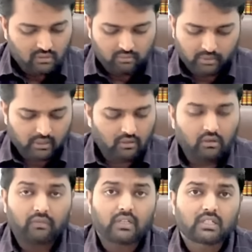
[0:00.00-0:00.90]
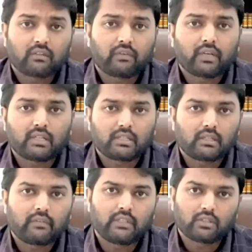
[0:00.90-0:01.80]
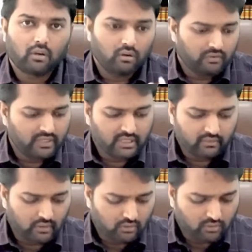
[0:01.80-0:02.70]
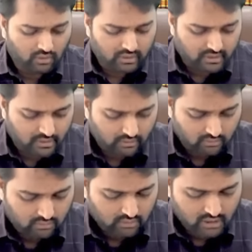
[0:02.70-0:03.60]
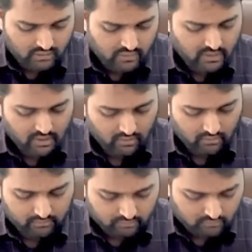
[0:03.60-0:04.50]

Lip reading: beta of risk-free asset is always equal to what? A 0. So that's why 0.